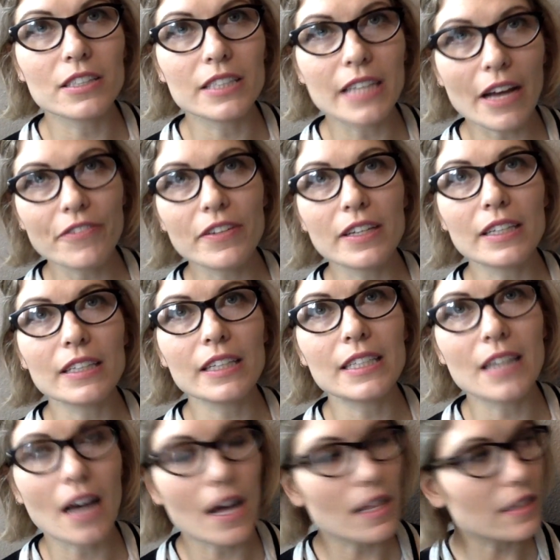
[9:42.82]
definitely
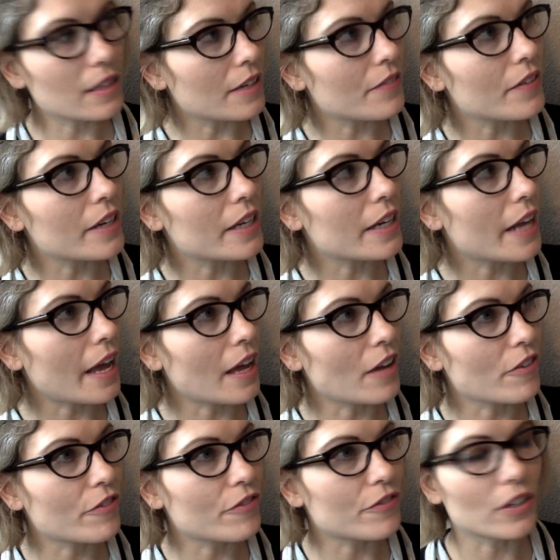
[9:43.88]
not living a
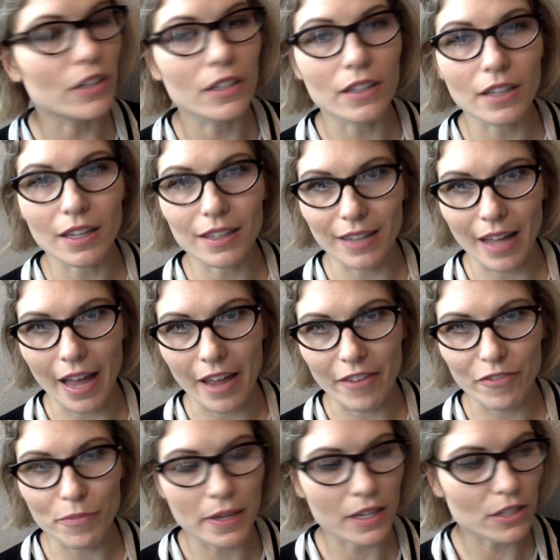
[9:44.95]
full
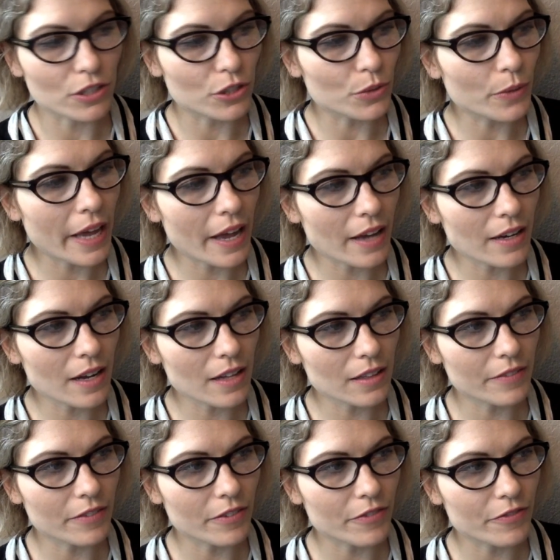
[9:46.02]
life, because you cannot
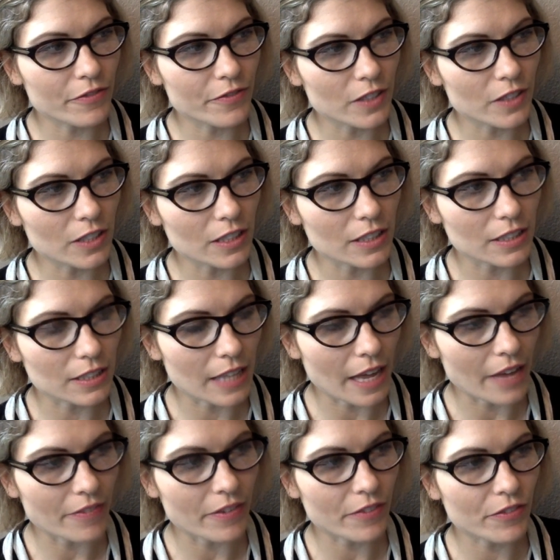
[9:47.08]
live a full
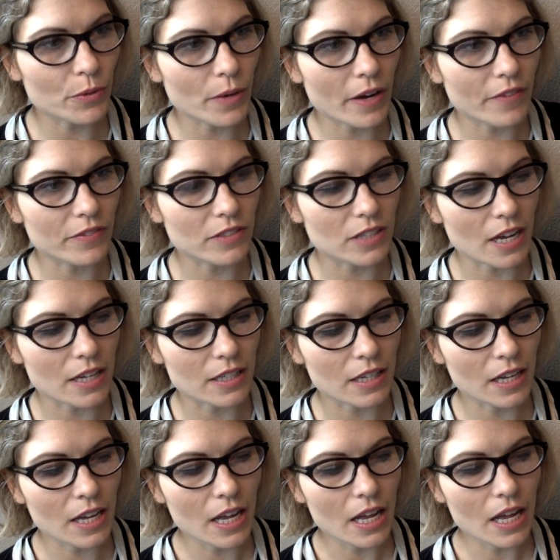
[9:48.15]
life if you have done
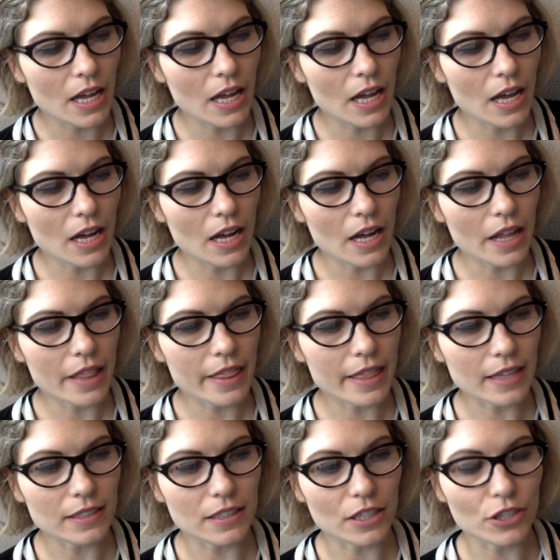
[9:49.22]

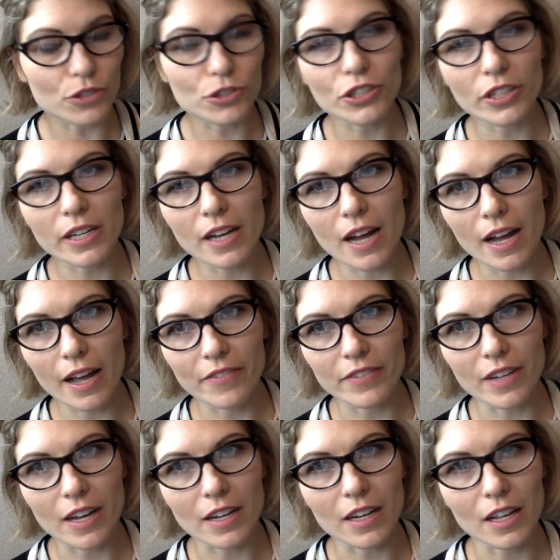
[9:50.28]
things that you should not have
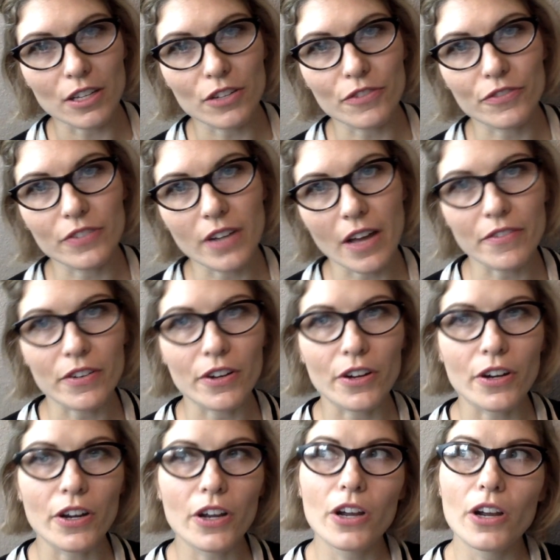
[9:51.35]
done and you've
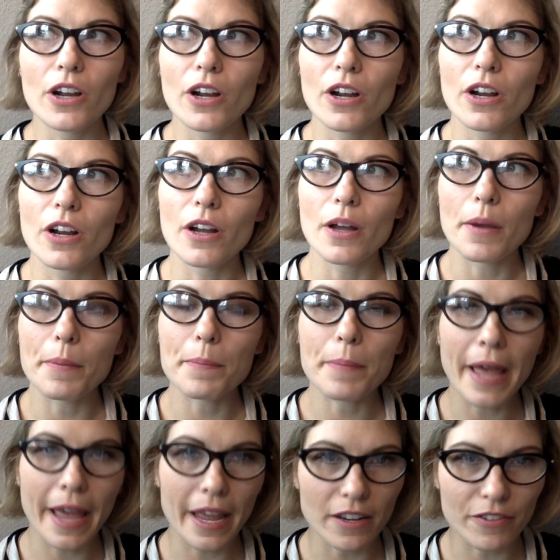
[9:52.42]
never
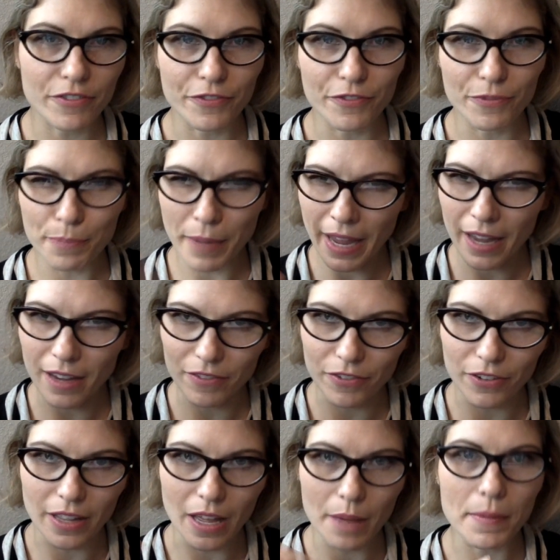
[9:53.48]
paid
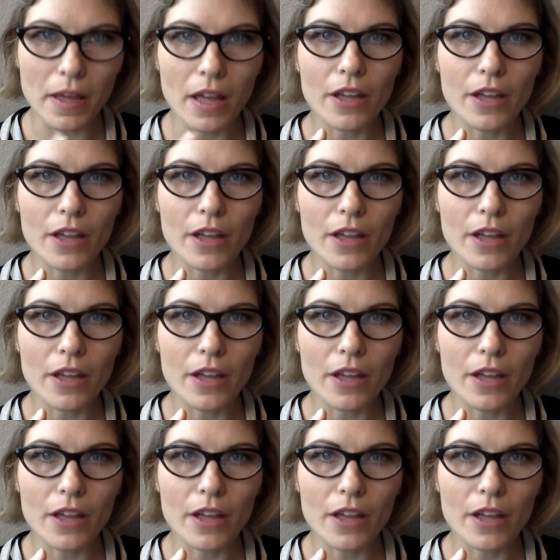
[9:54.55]
for them.